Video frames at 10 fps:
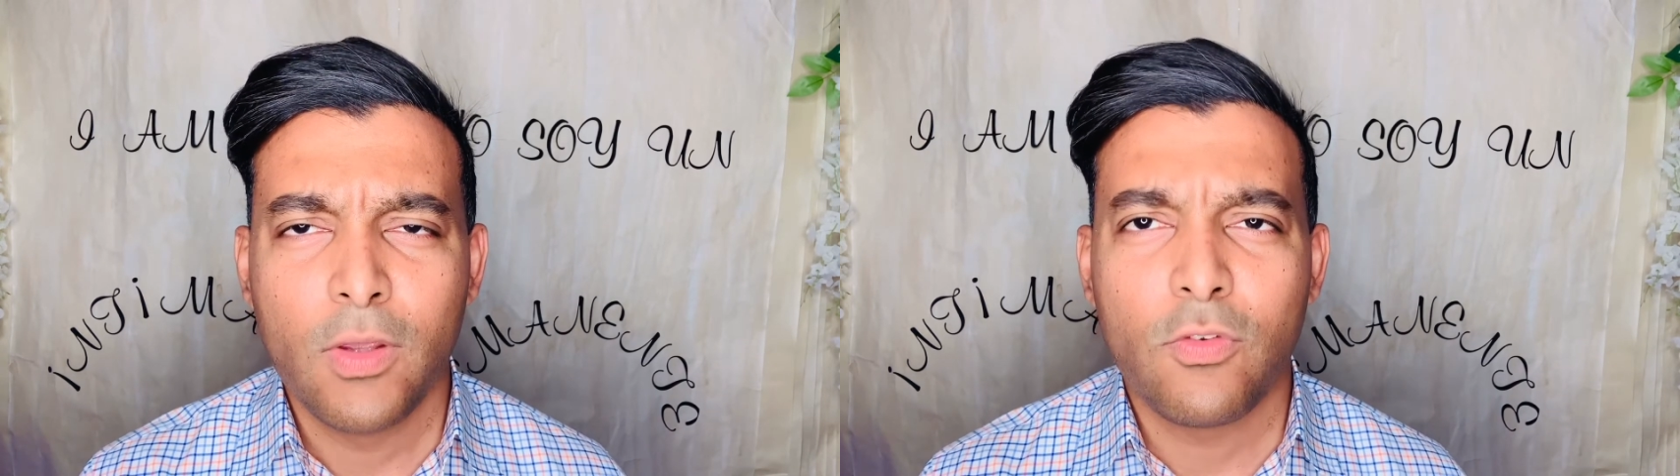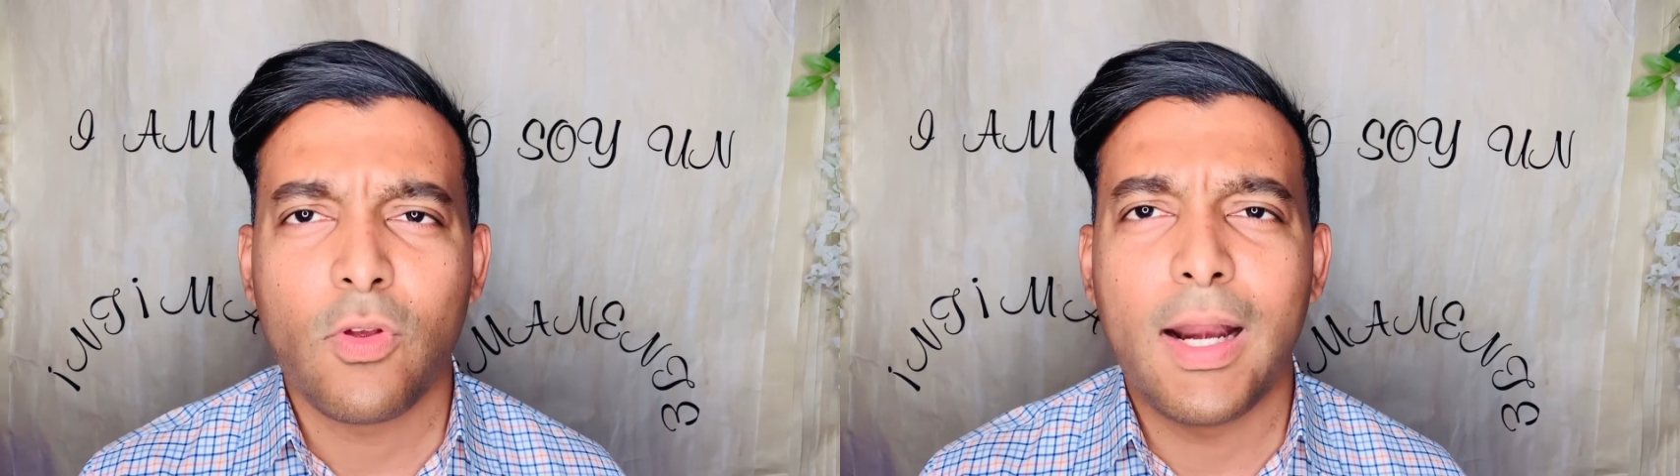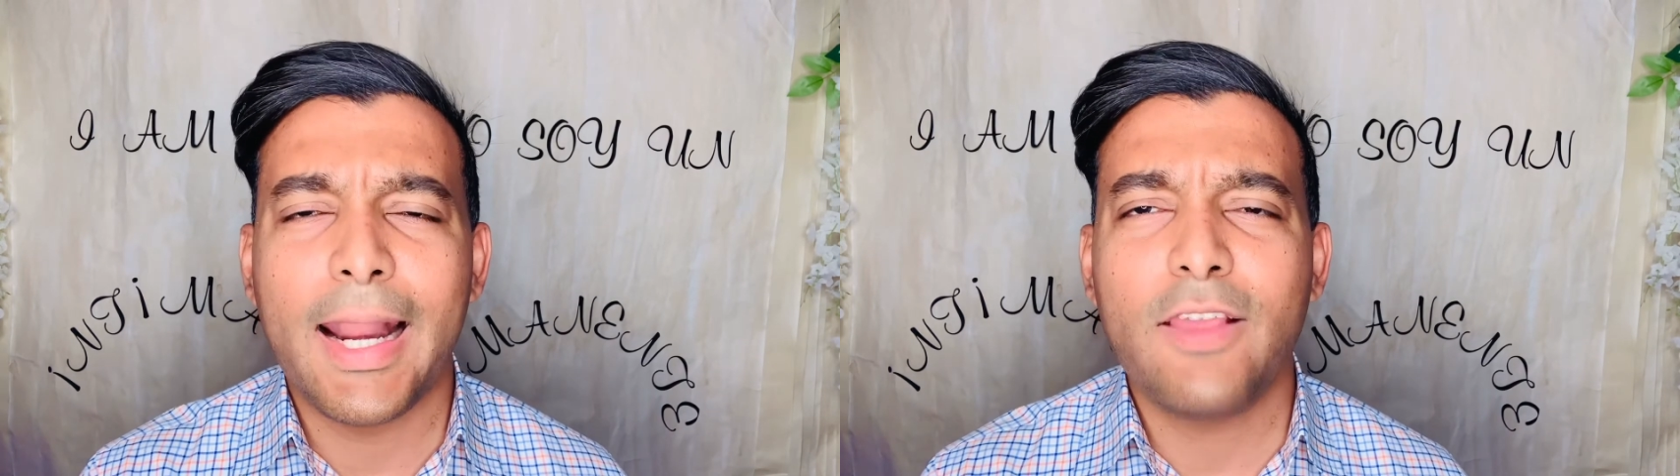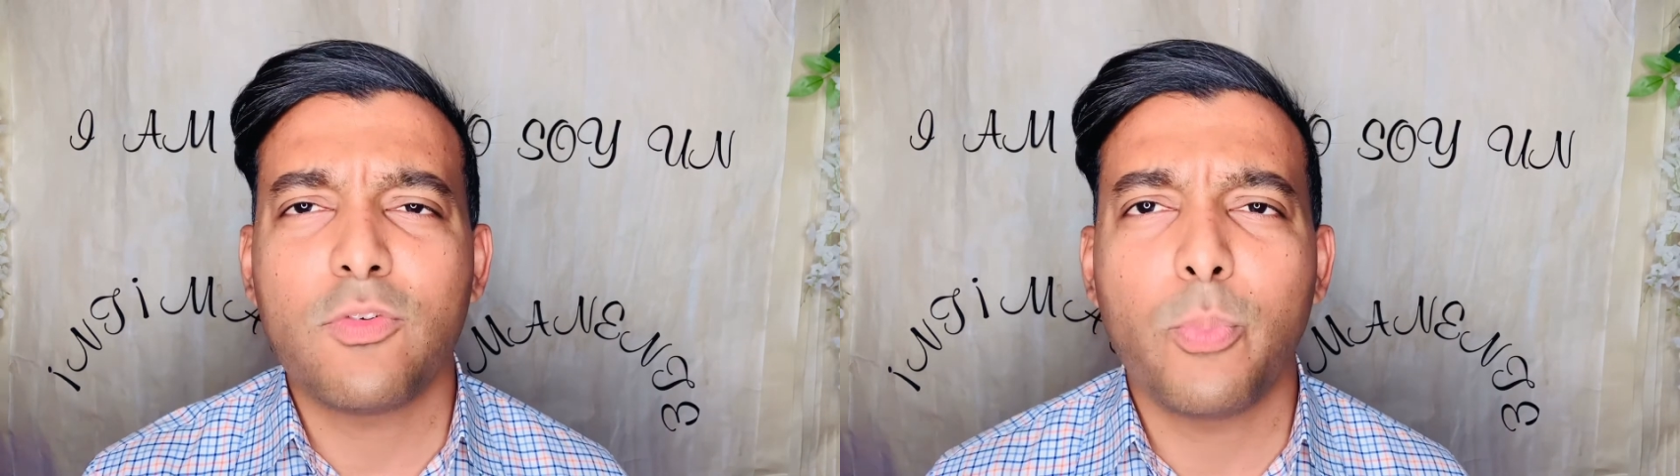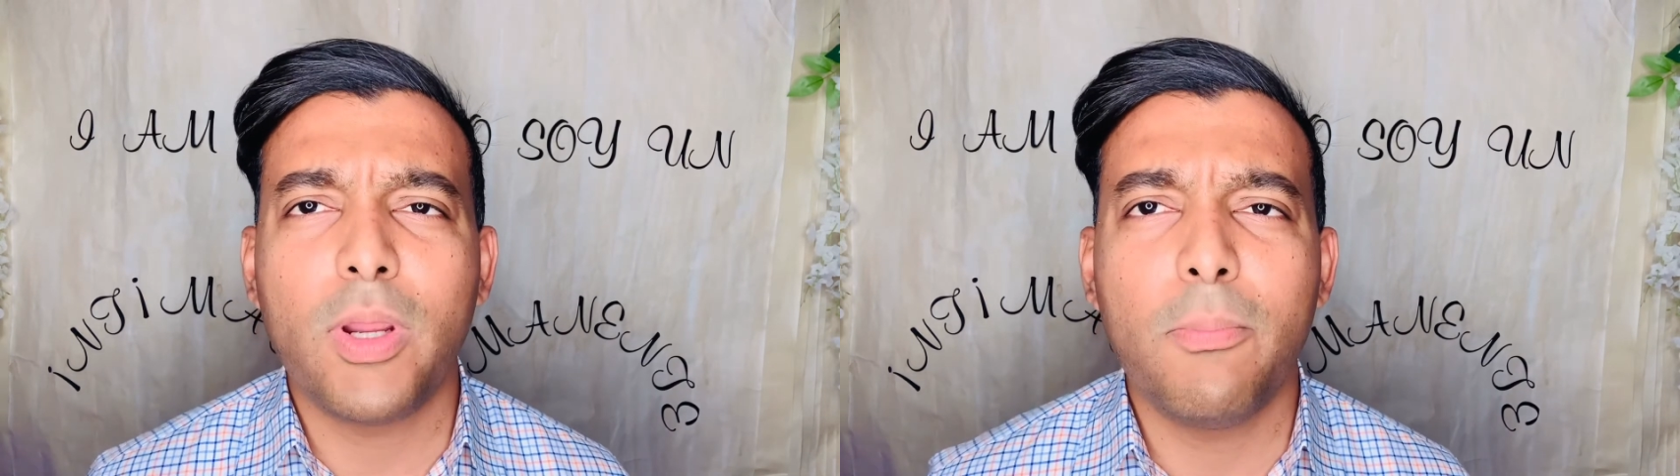So
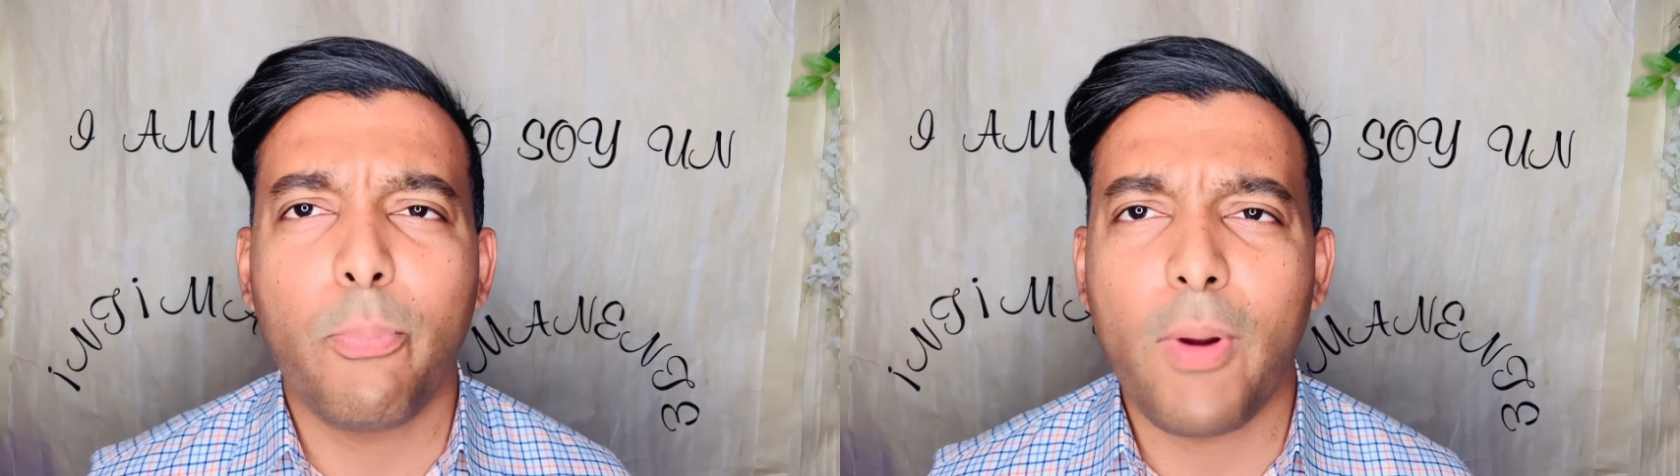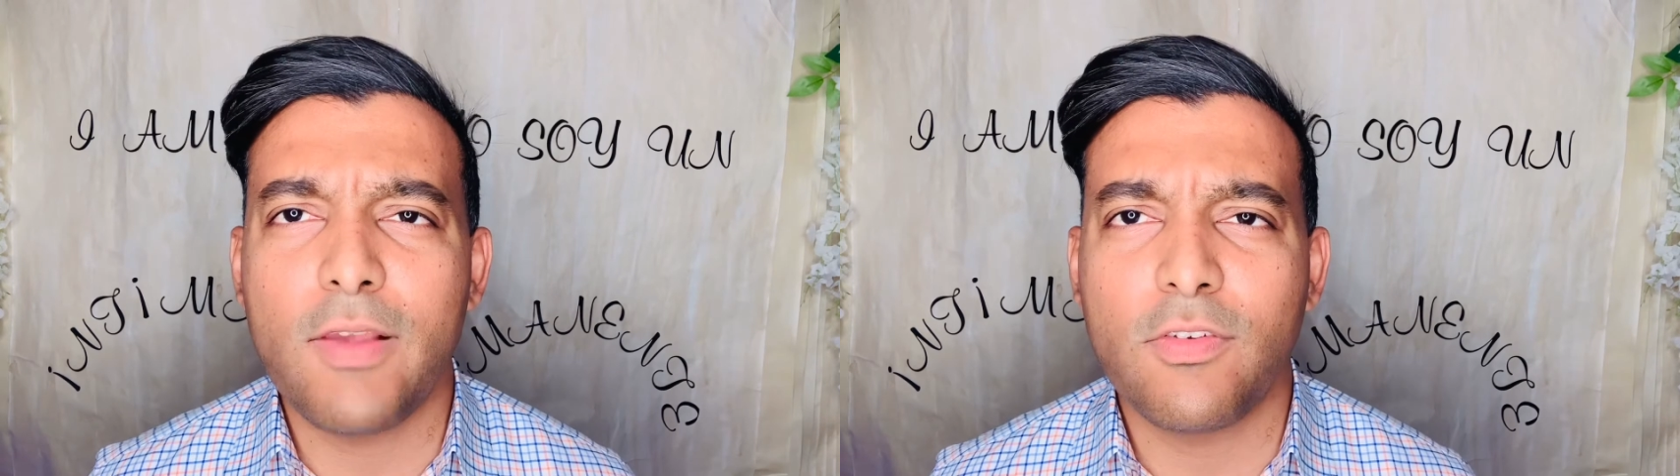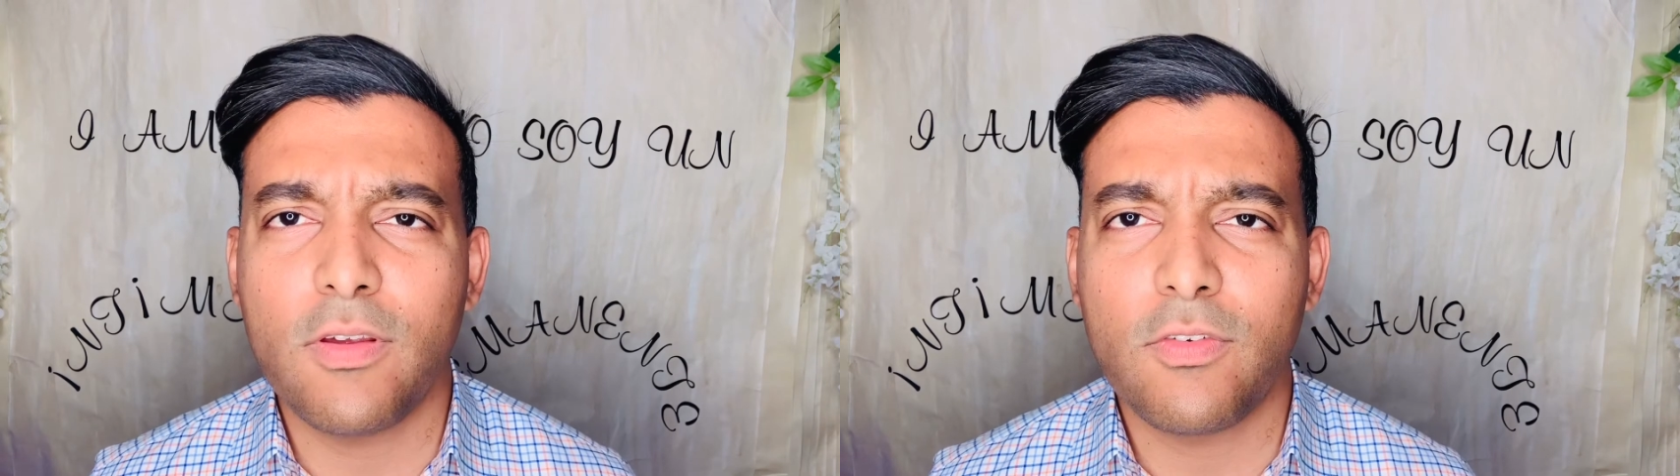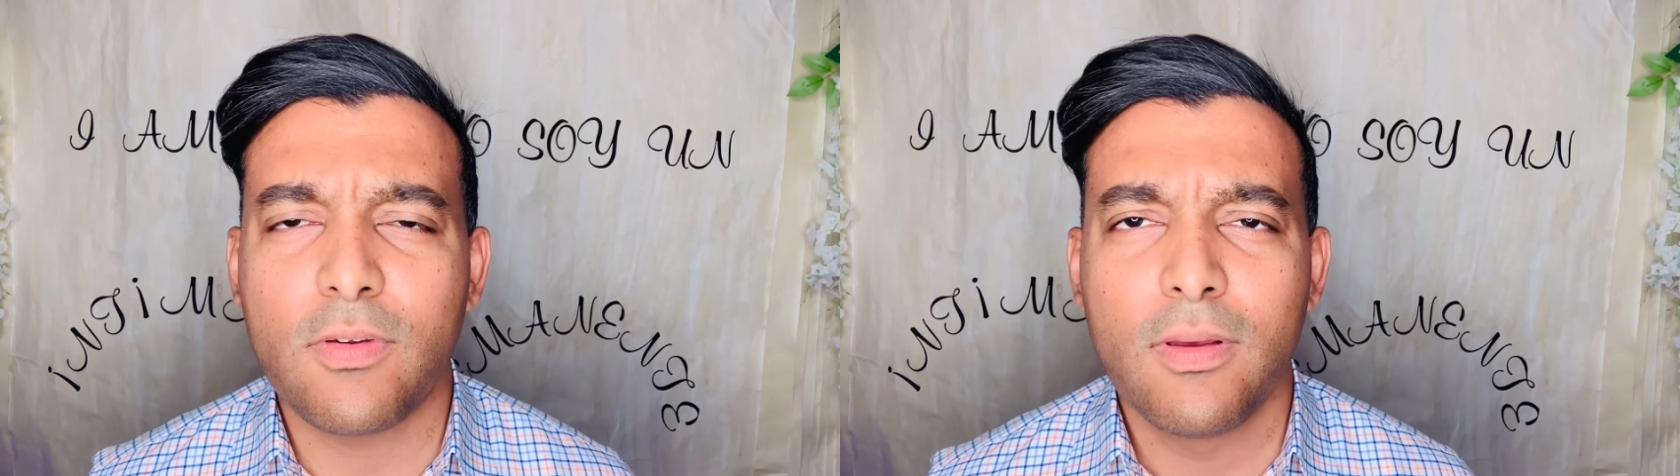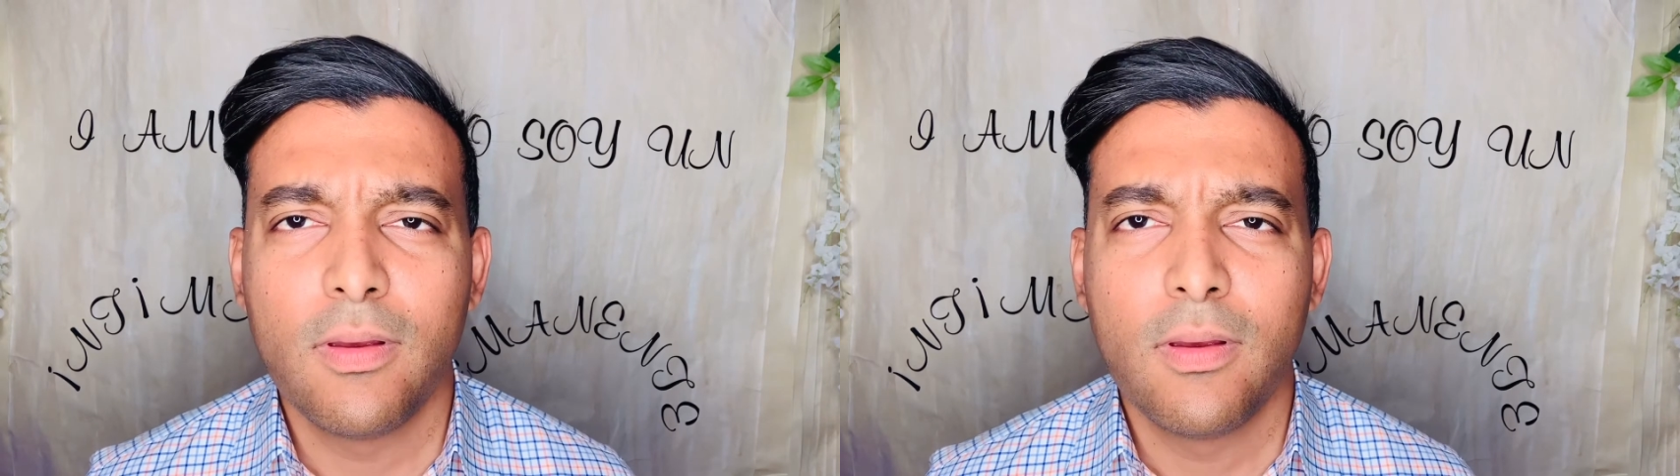let's bring praises.